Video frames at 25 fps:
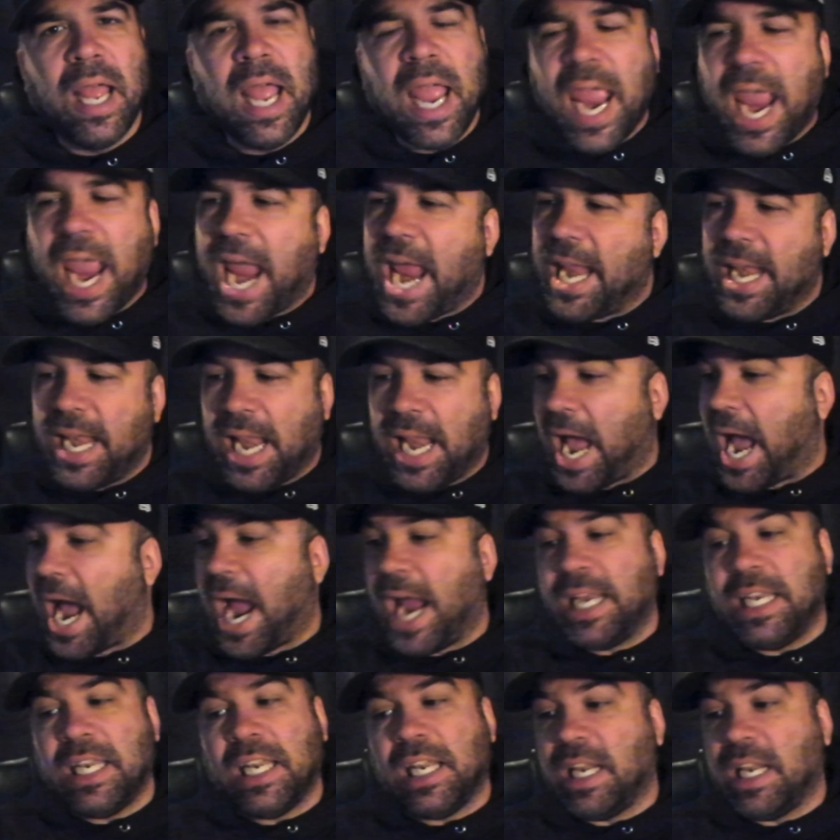And I
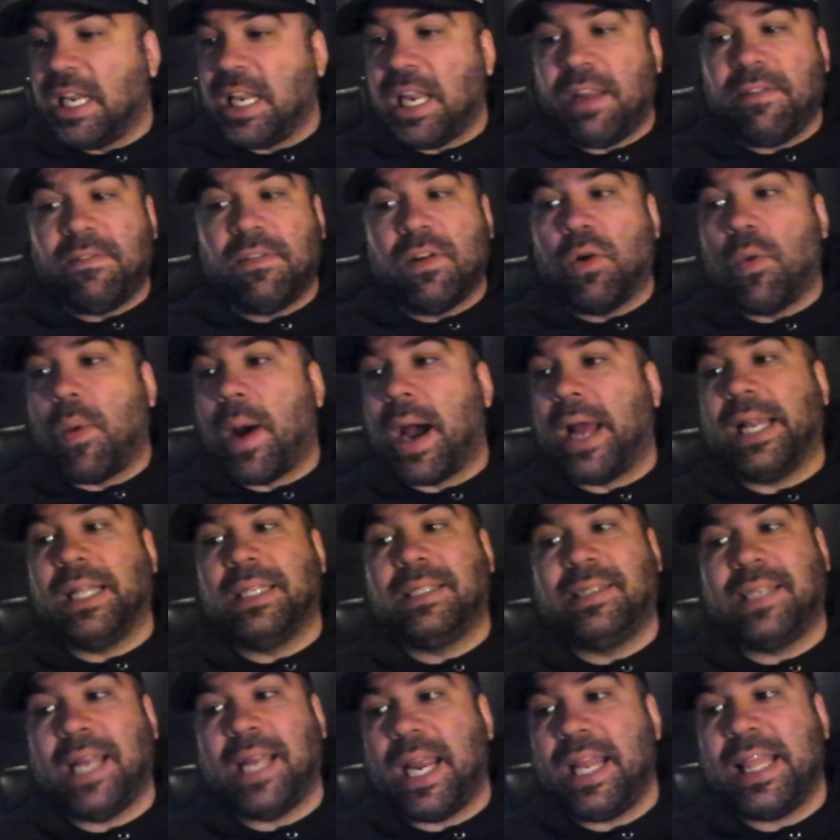didn't even want to
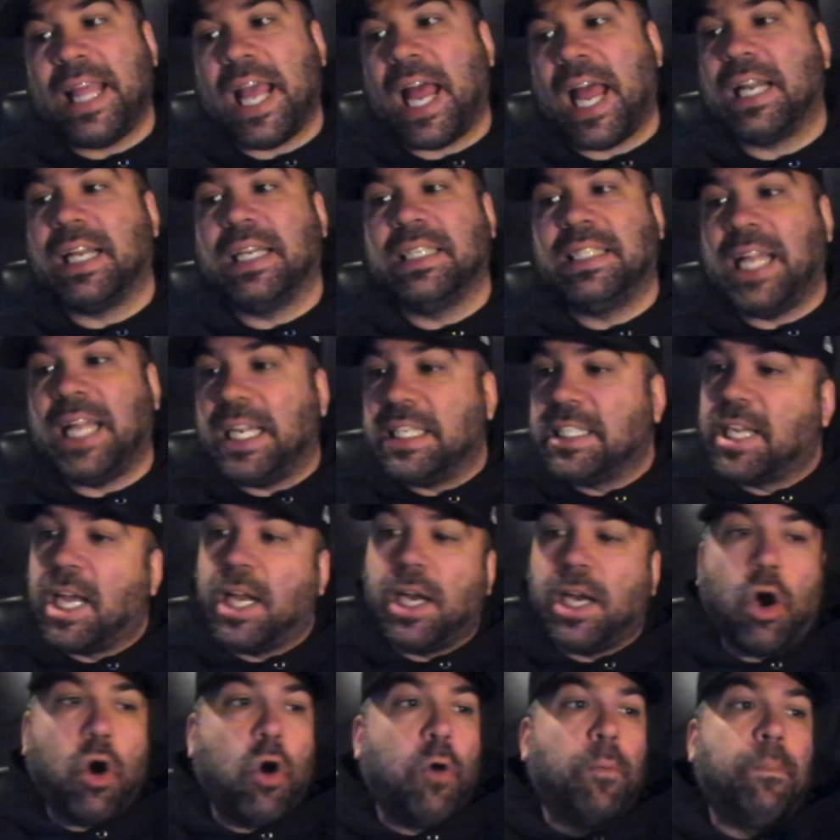say that because that's going to
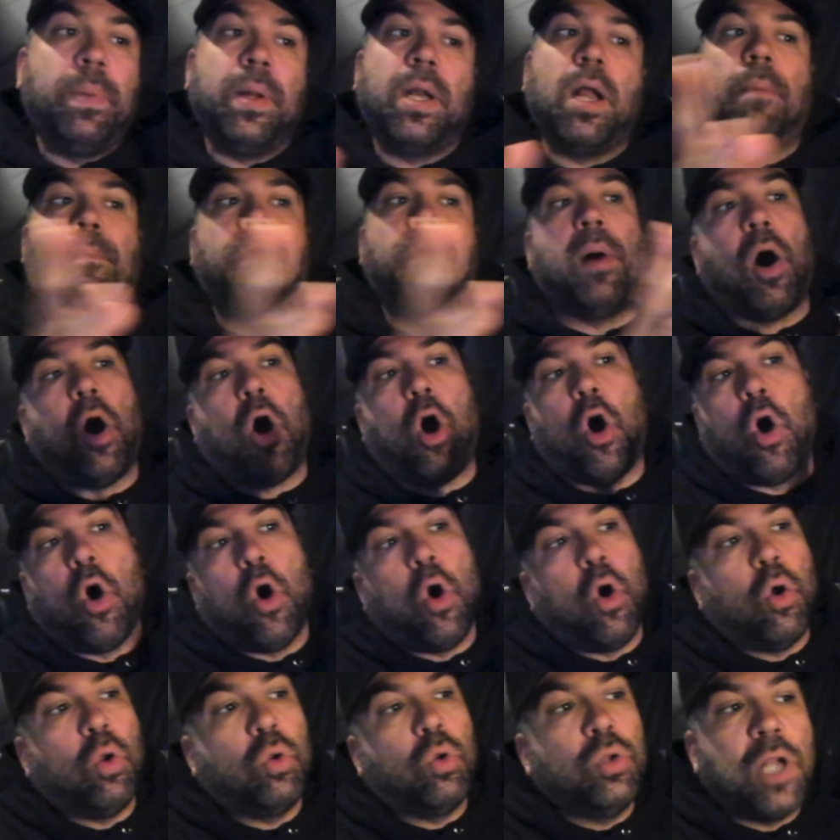open up a
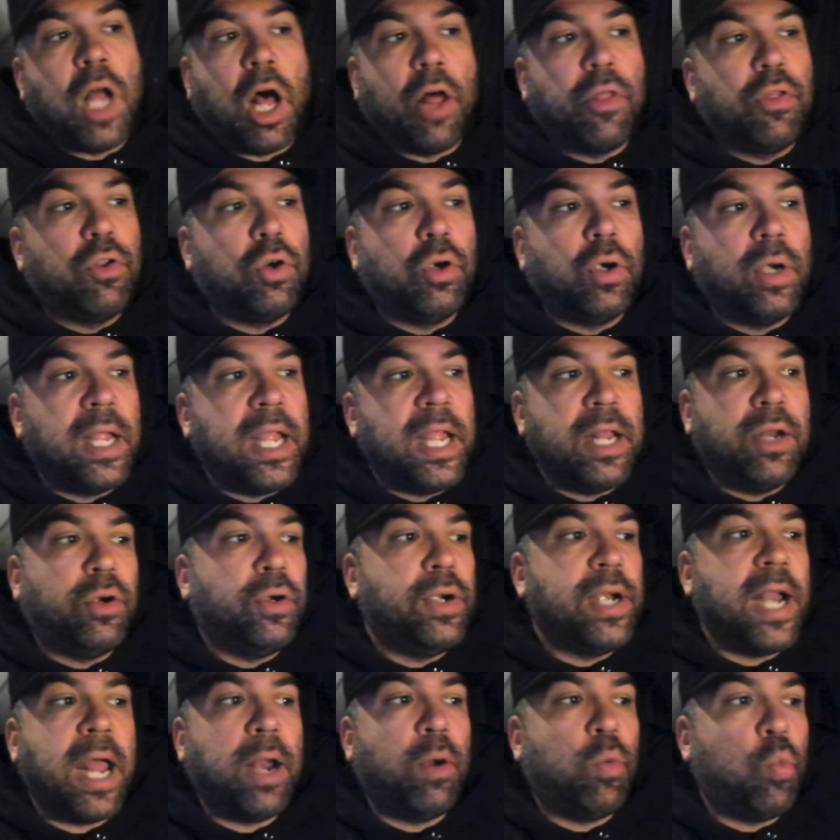whole nother
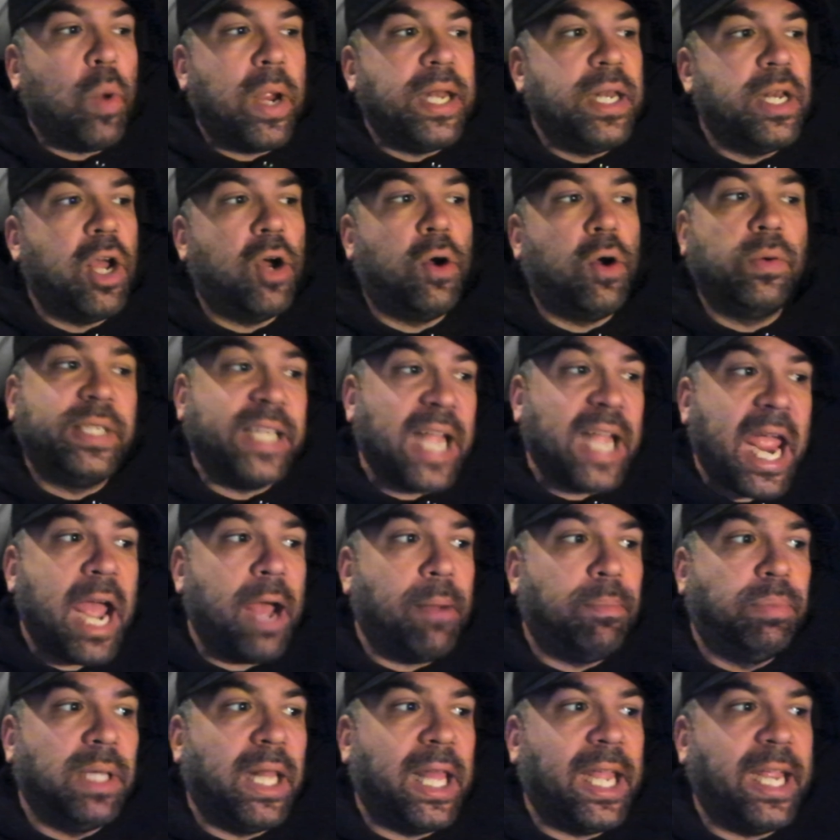internet window
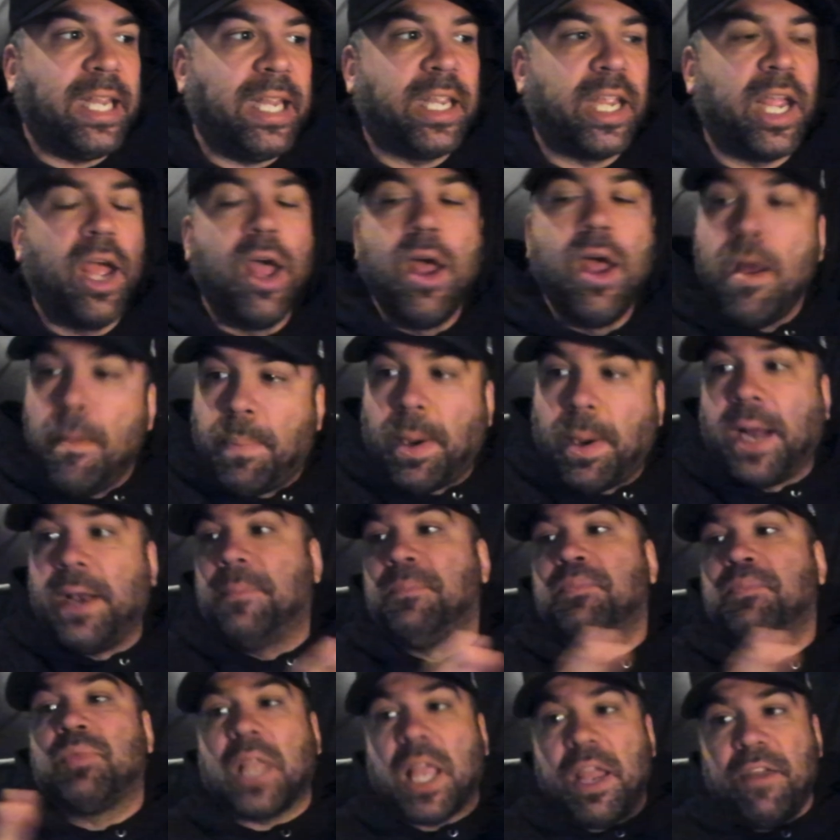tab link. But
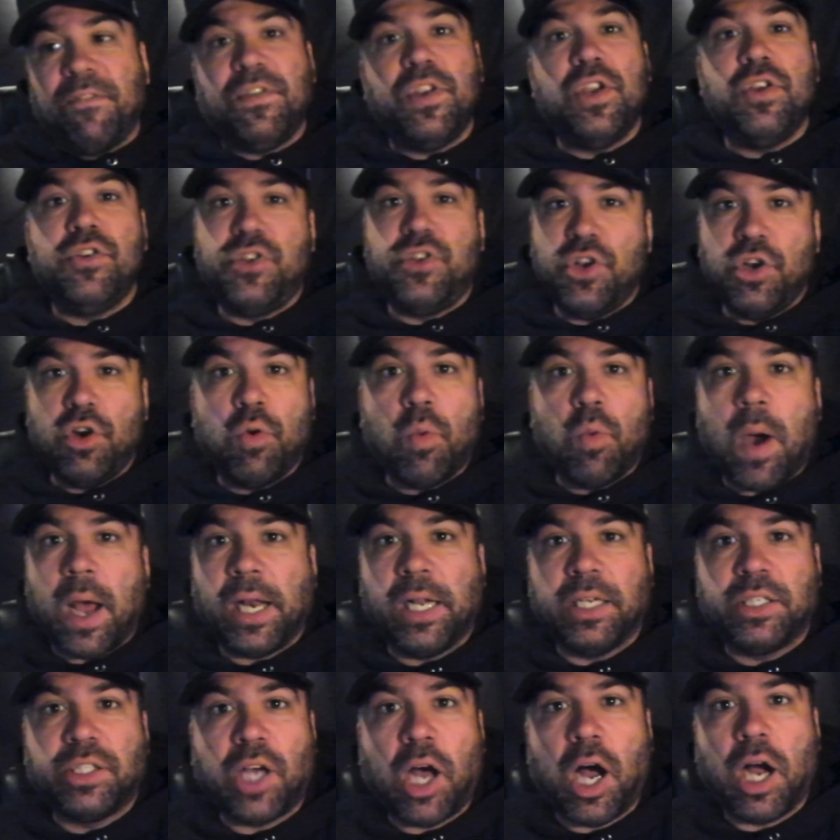if you do want
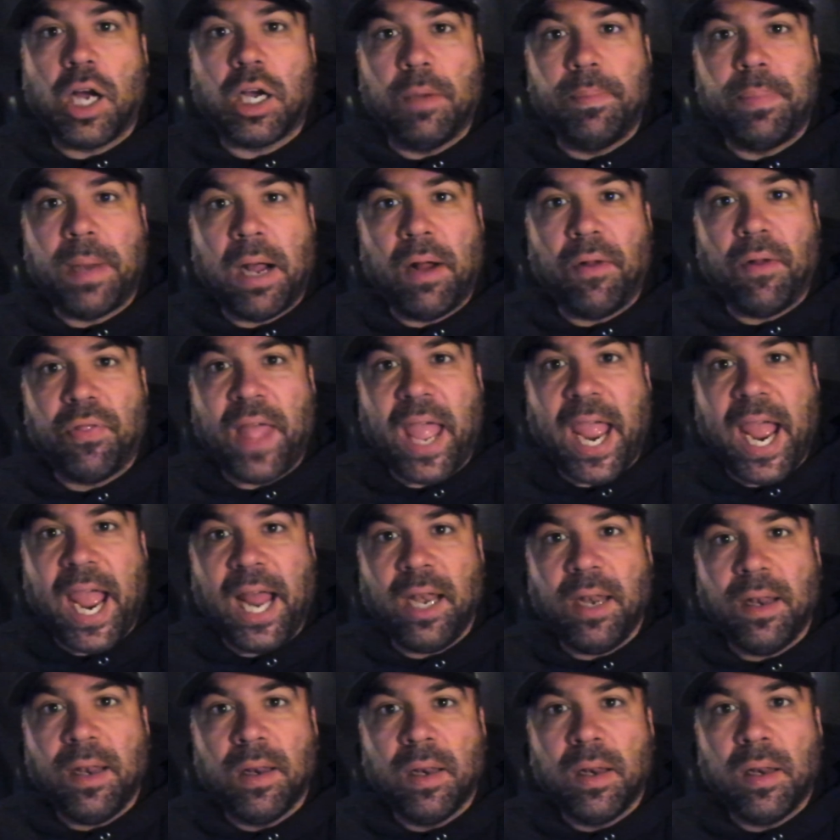to talk about that,
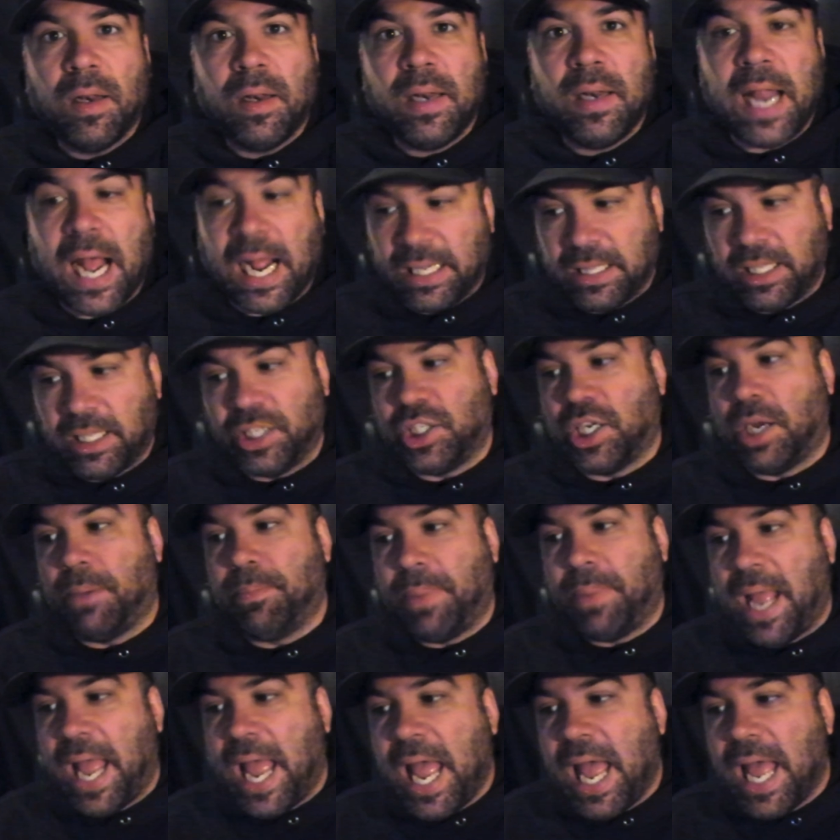not to jump
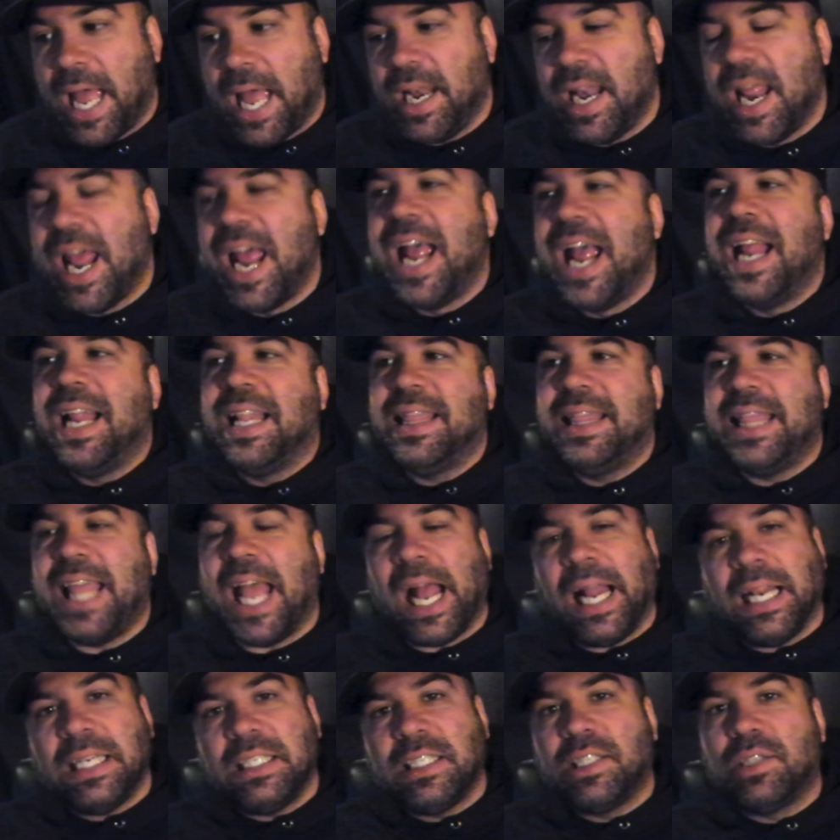ahead,
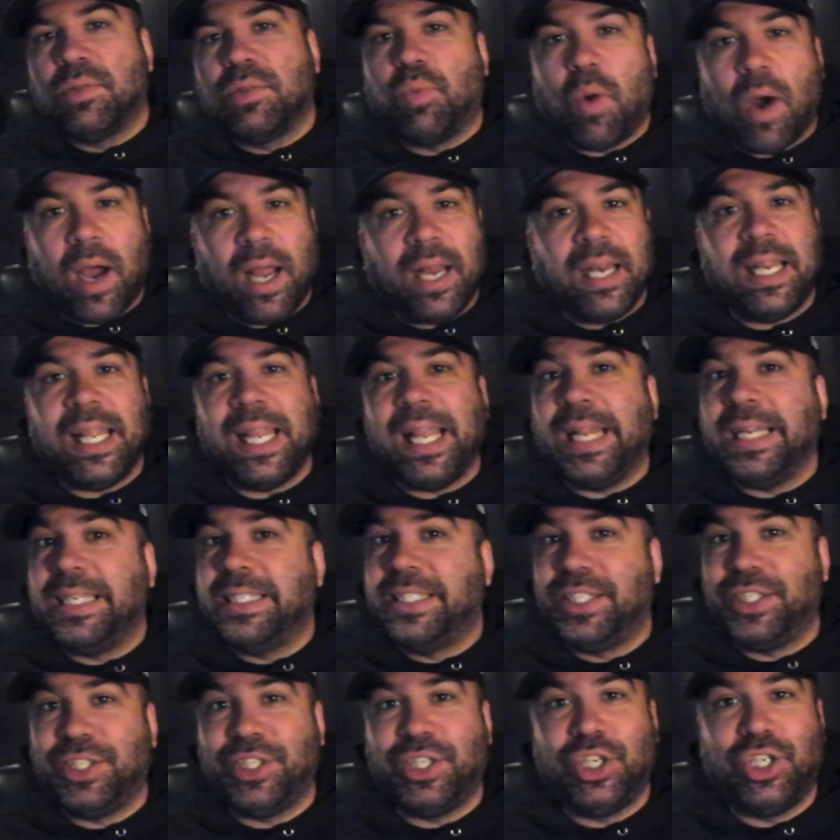that's what
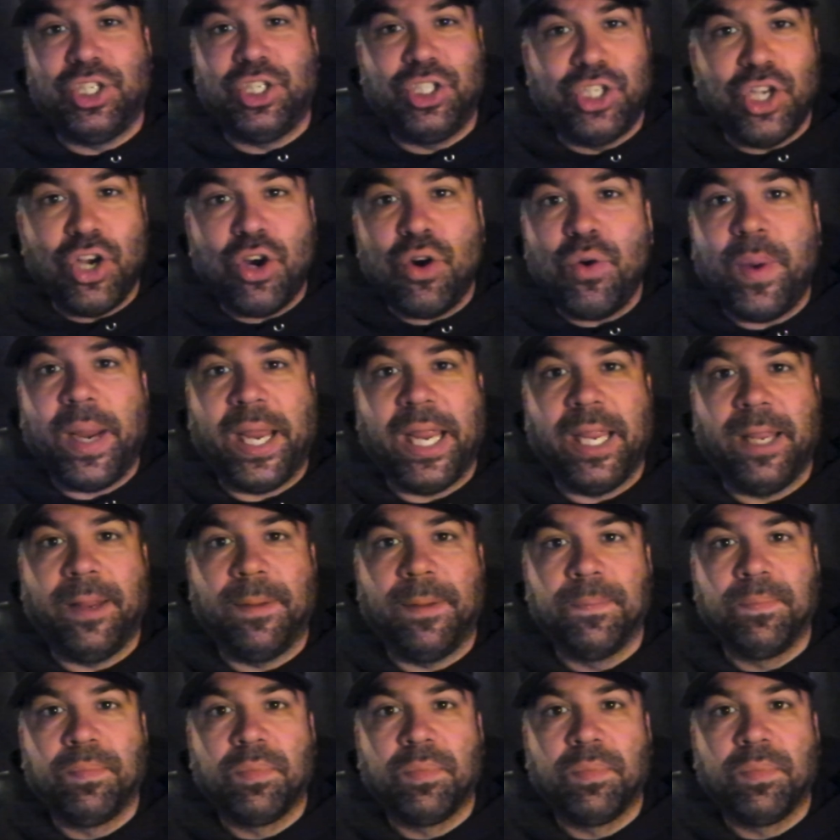it's doing.